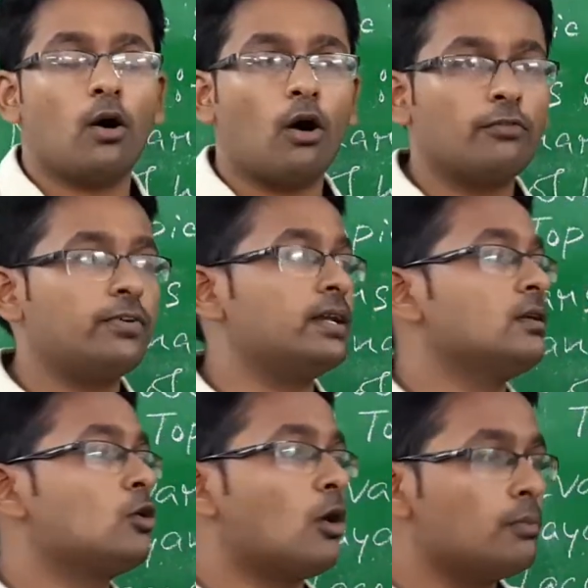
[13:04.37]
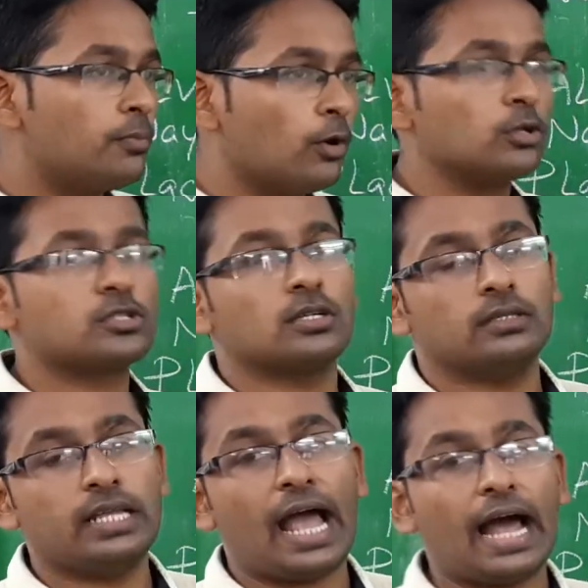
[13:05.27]
often
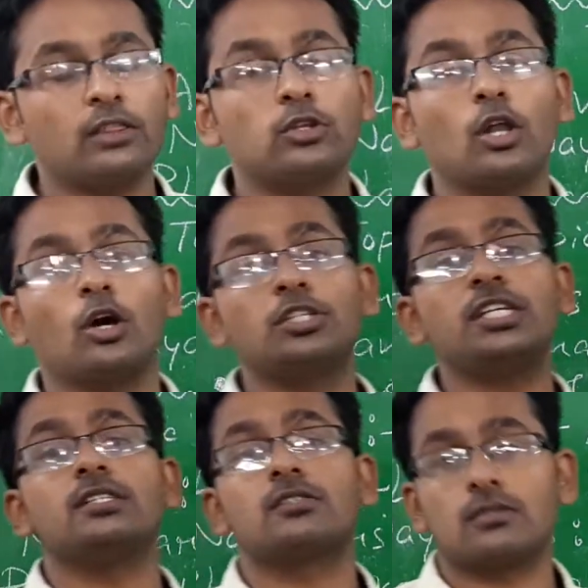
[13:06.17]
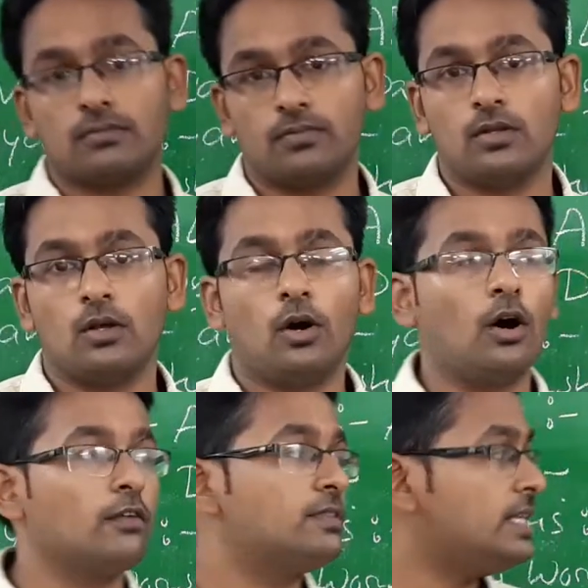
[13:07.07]
composed the anthologies
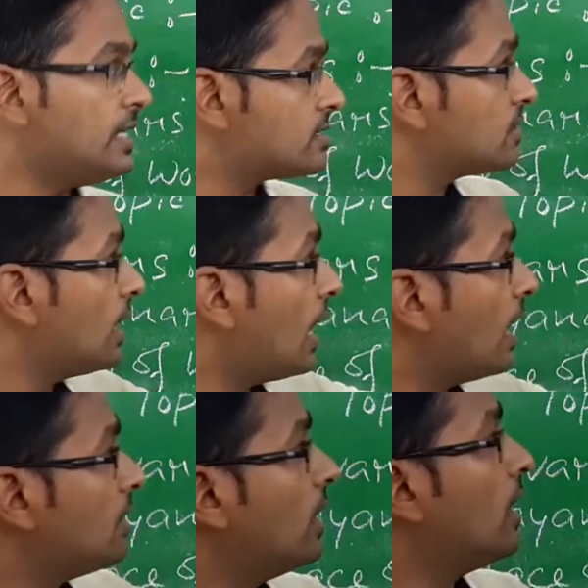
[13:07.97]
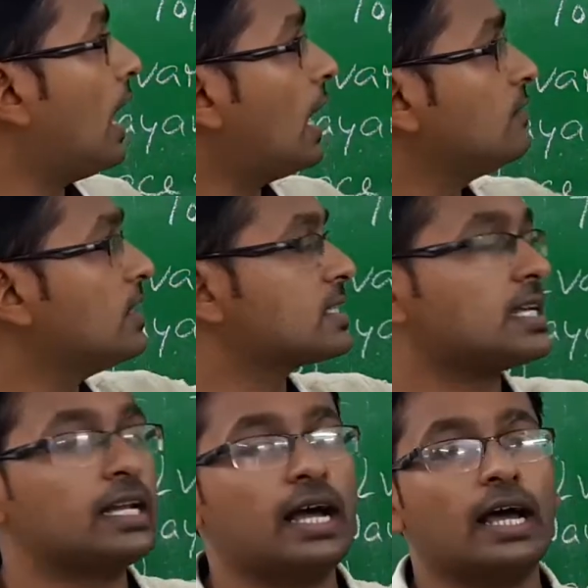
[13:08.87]
of these Alvars
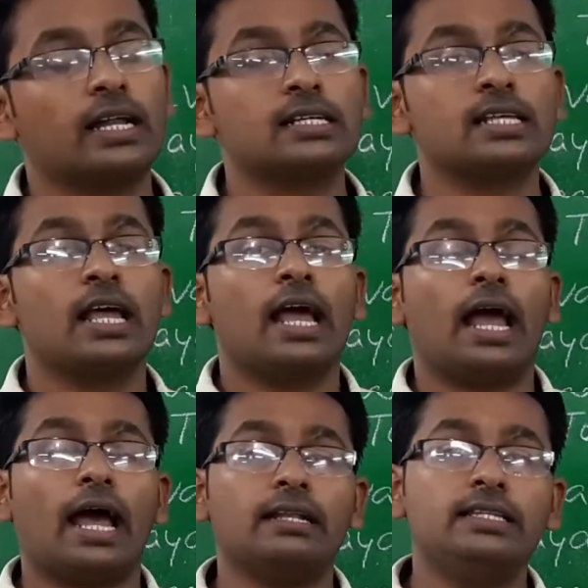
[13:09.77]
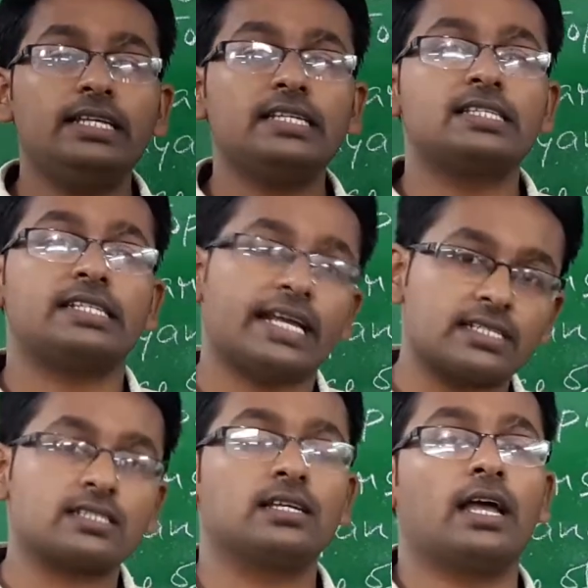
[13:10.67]
and Nayanars, and these
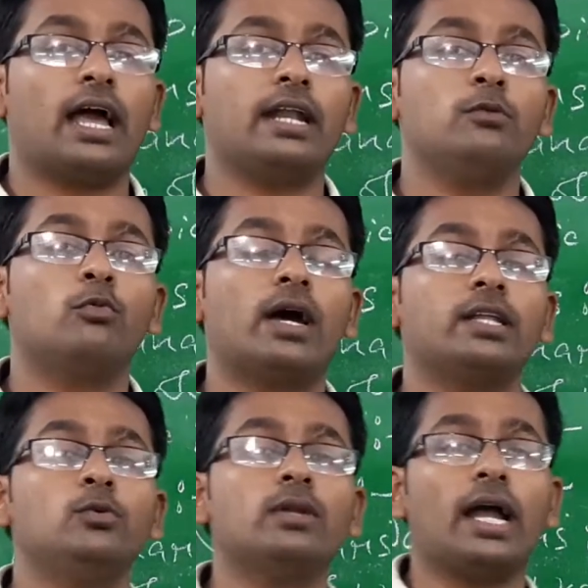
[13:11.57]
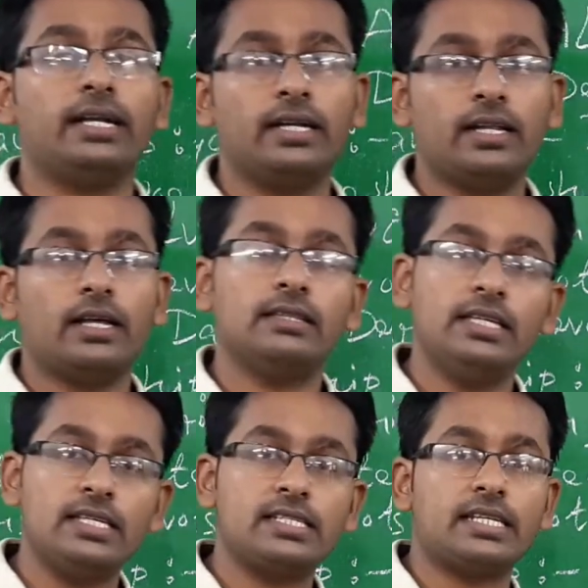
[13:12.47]
texts were united, and
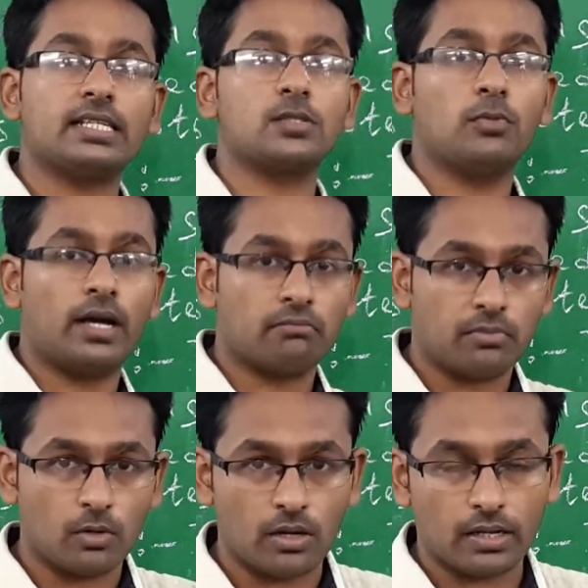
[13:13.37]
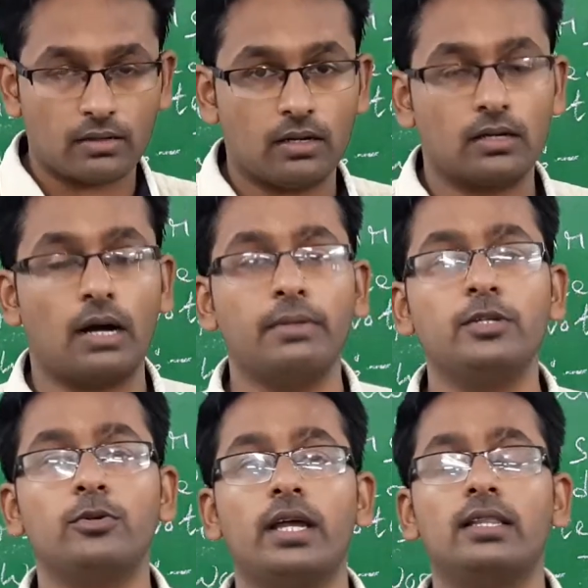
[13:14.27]
these texts were coming
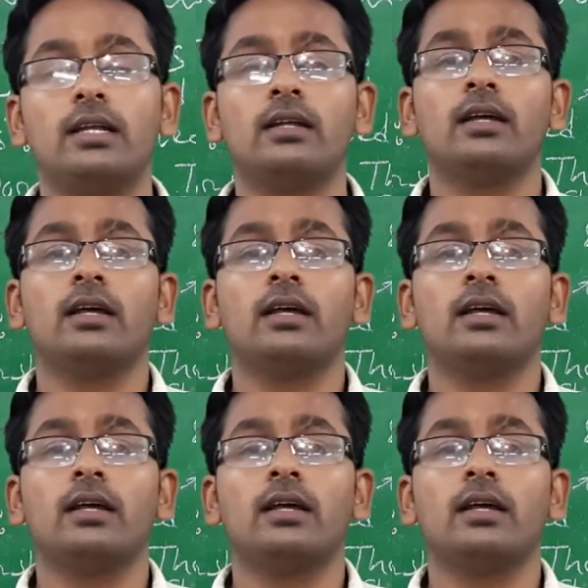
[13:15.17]
together,